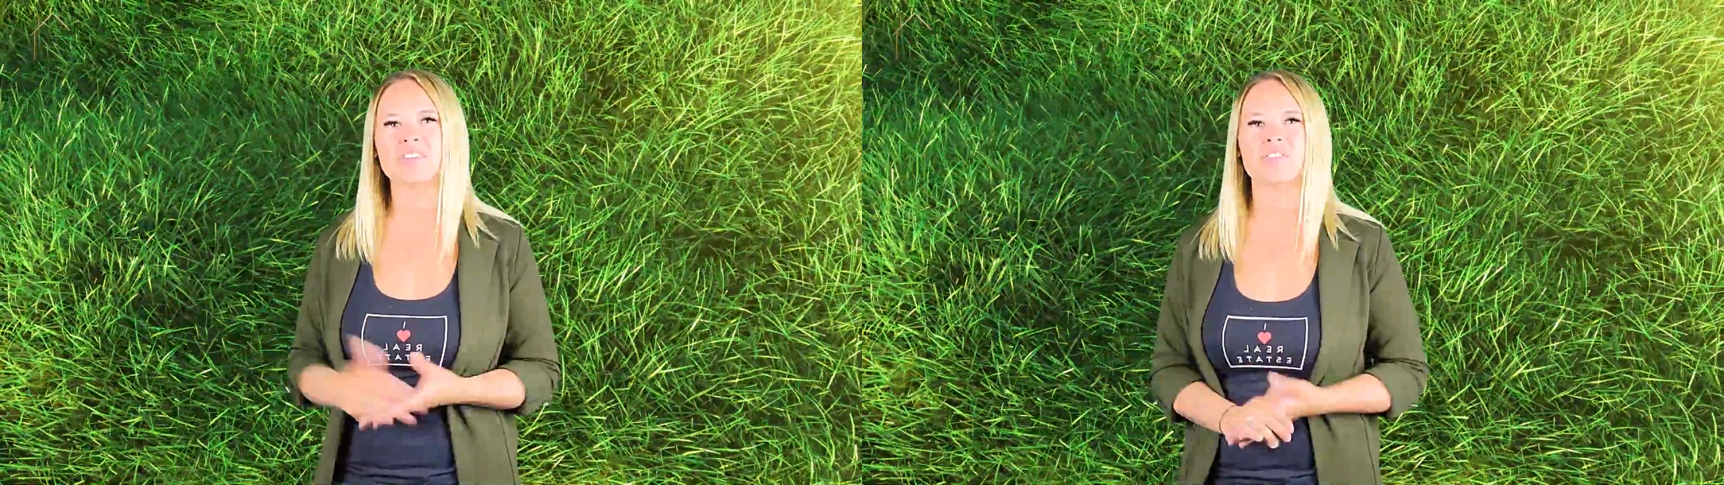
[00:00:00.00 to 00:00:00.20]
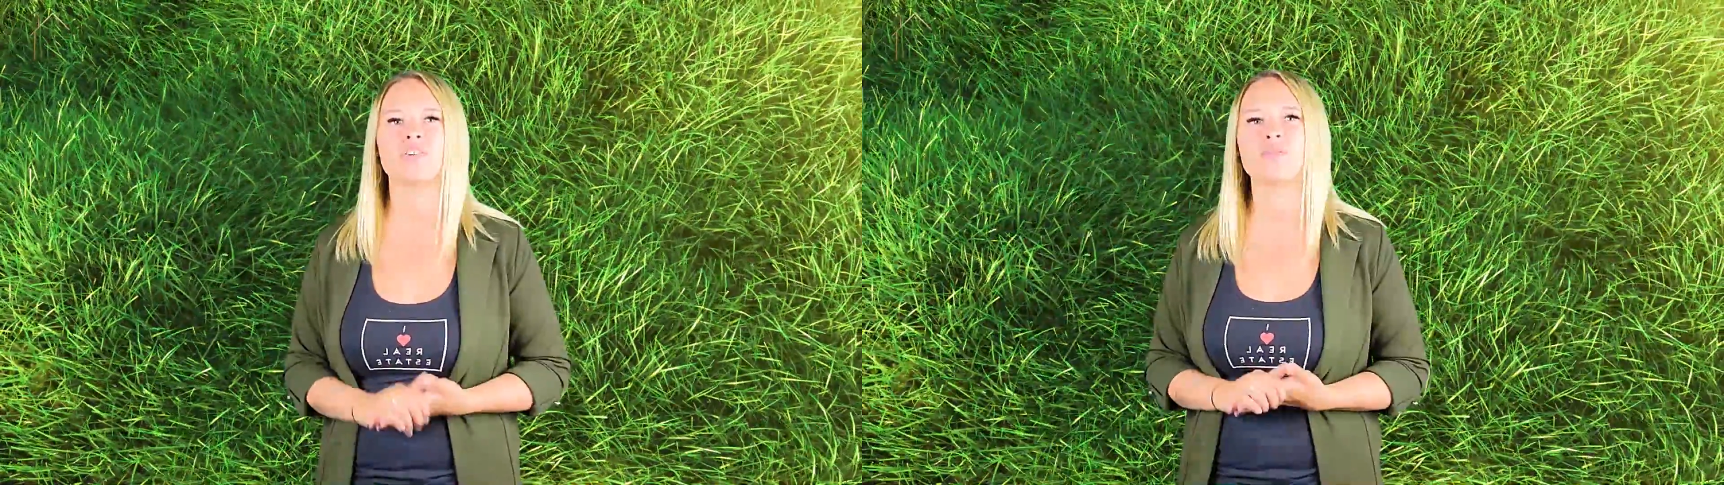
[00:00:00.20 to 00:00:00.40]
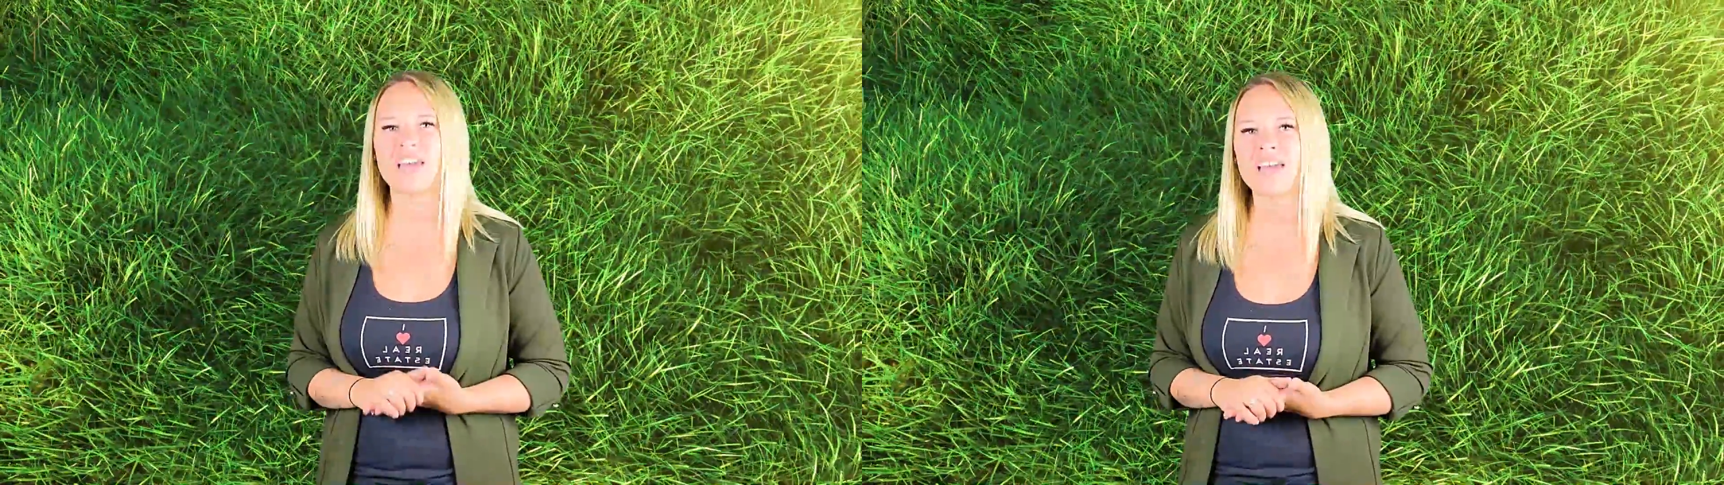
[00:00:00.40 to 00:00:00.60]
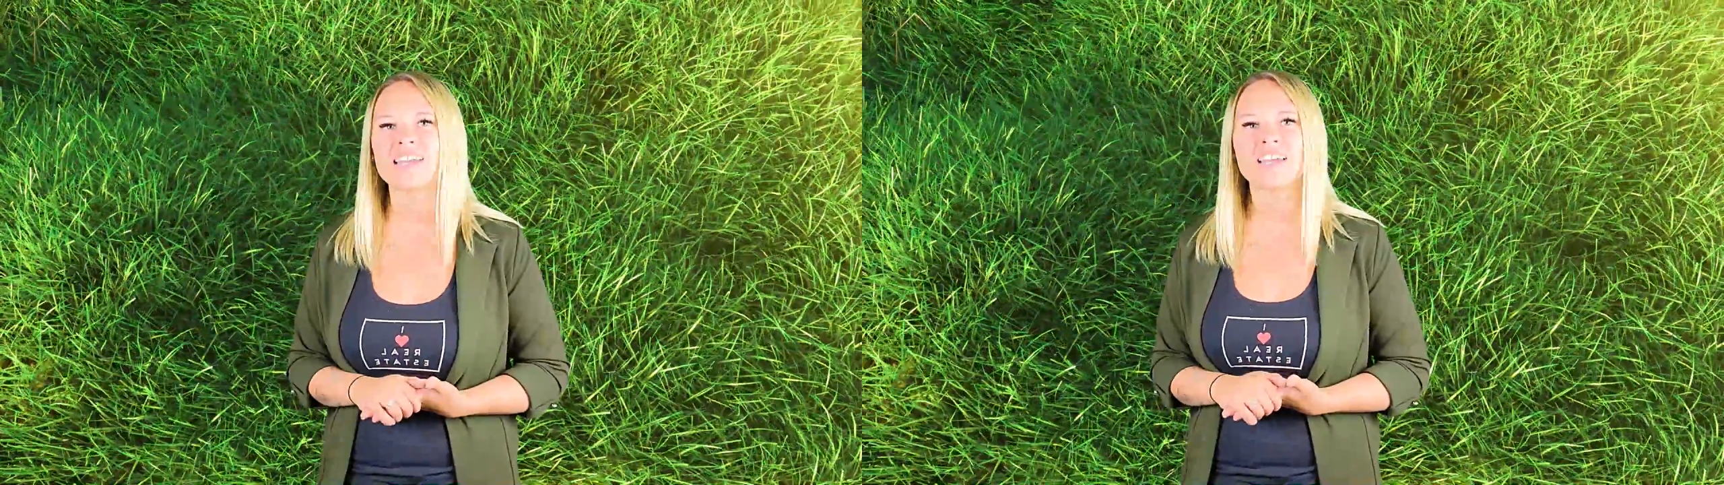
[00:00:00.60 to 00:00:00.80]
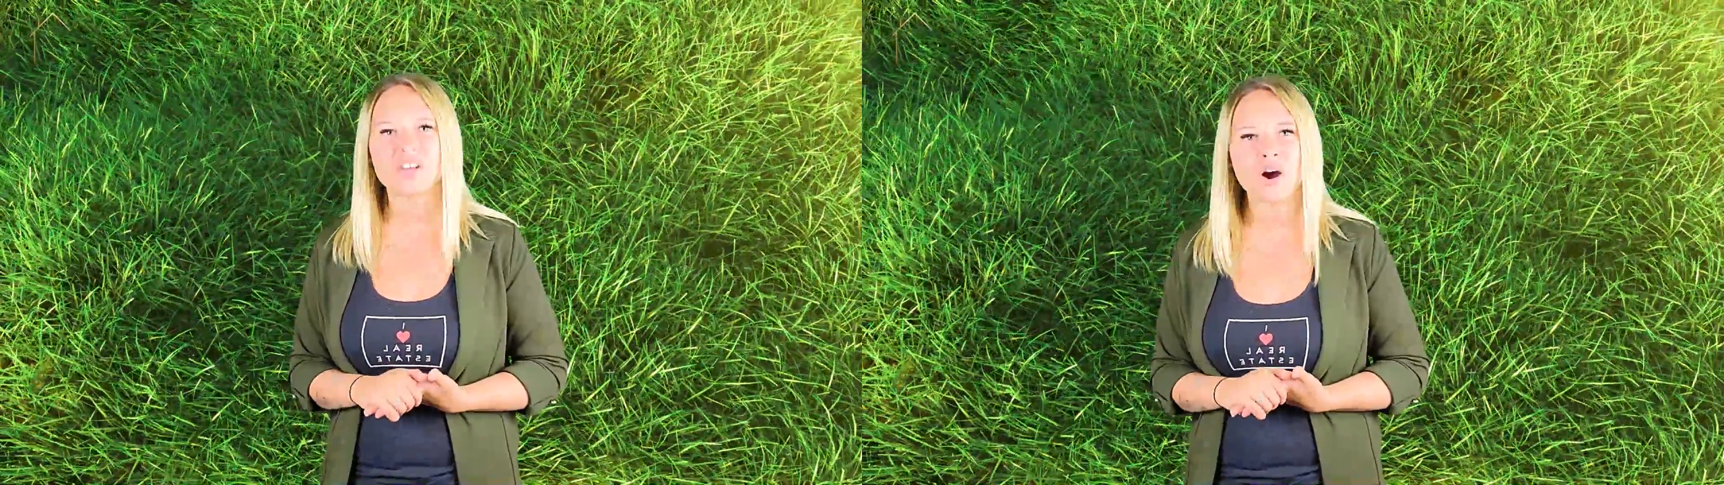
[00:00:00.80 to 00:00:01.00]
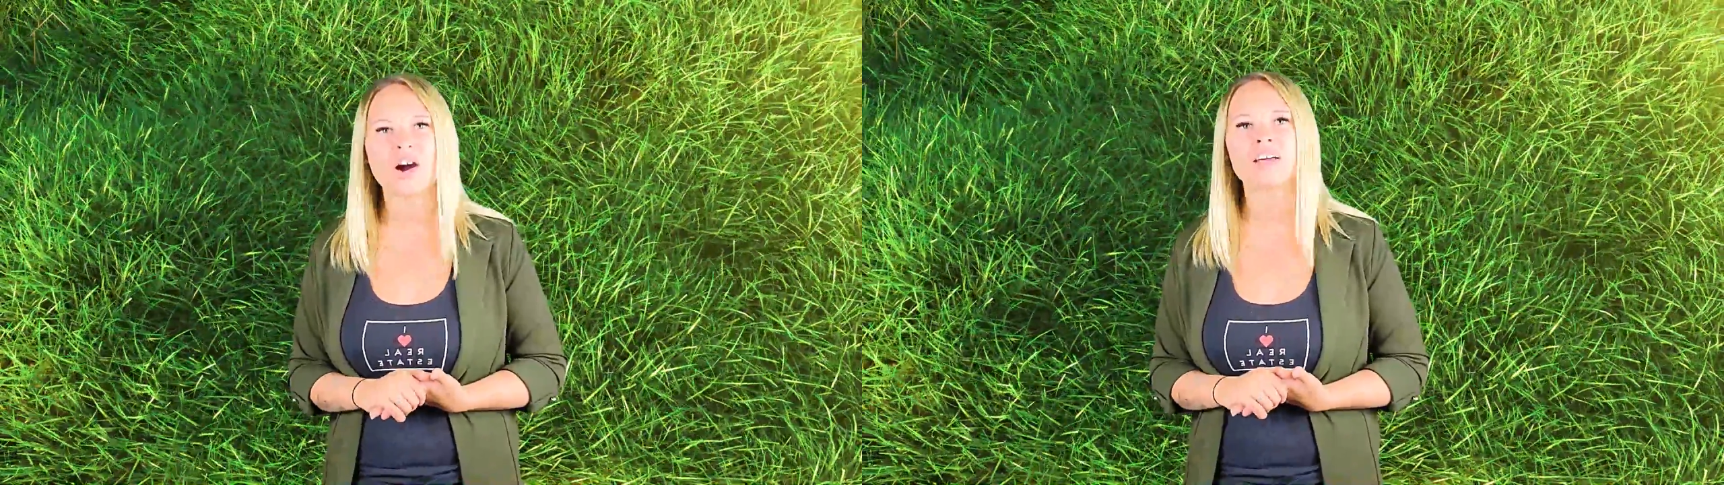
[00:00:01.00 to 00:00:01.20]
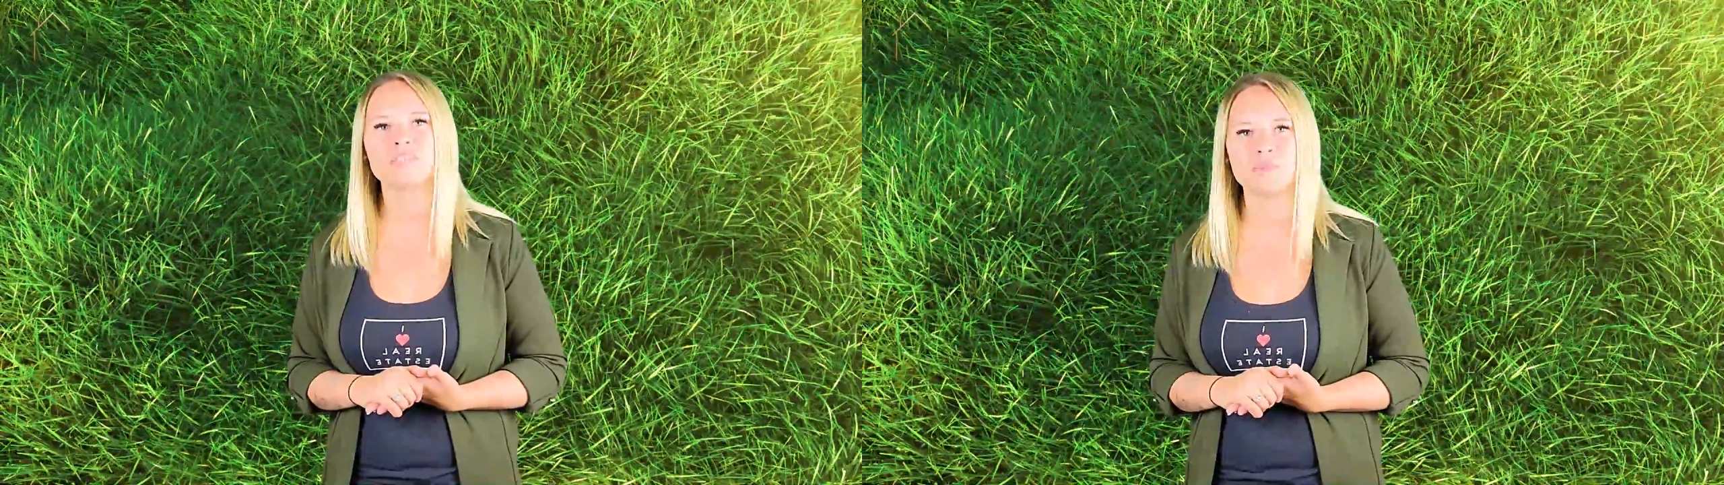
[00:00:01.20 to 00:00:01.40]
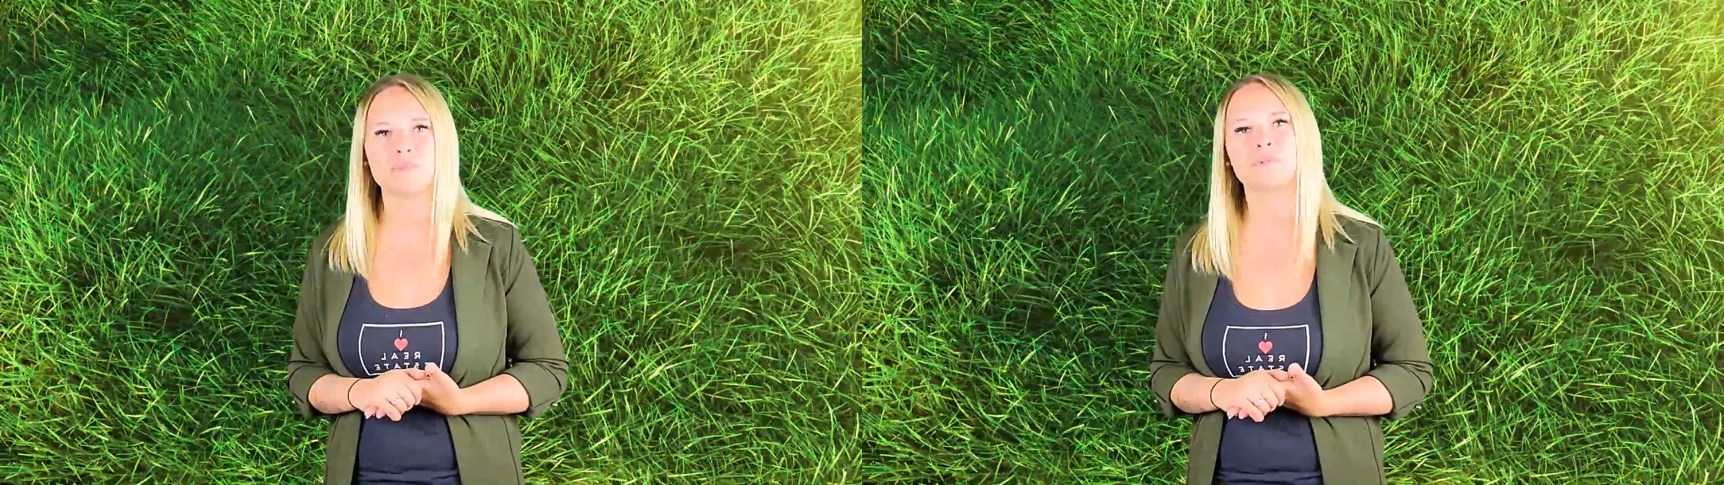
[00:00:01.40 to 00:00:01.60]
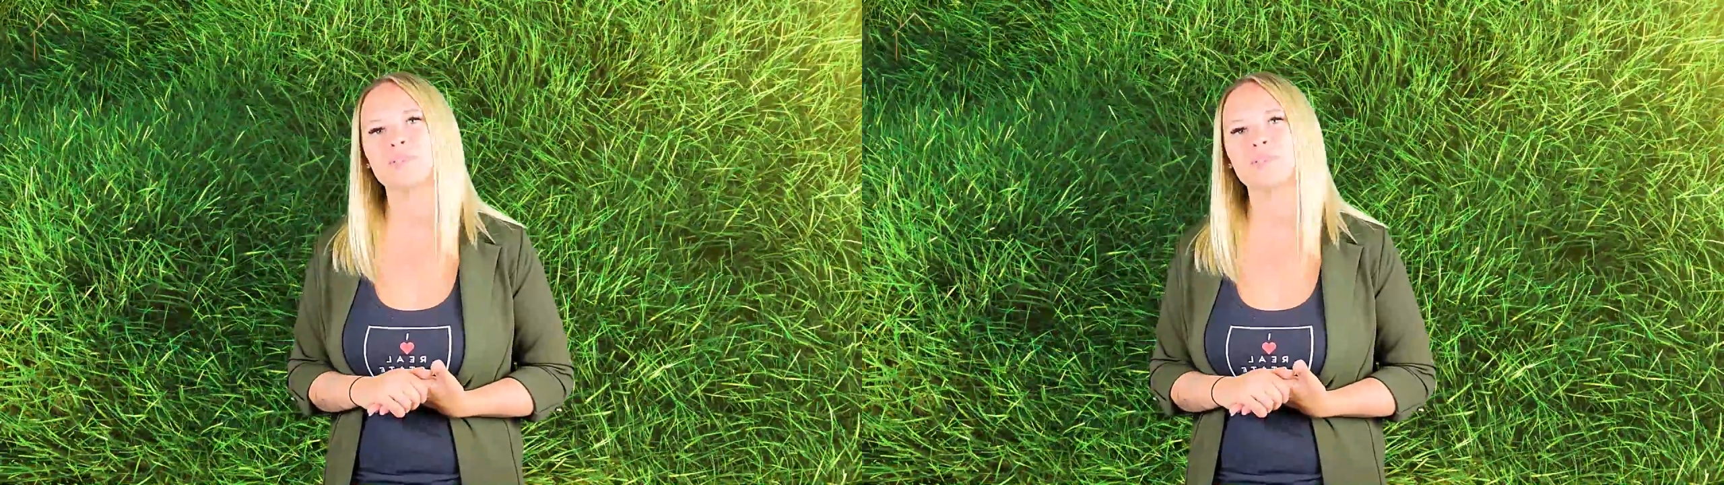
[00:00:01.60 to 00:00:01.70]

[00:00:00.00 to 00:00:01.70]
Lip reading: so that can cause people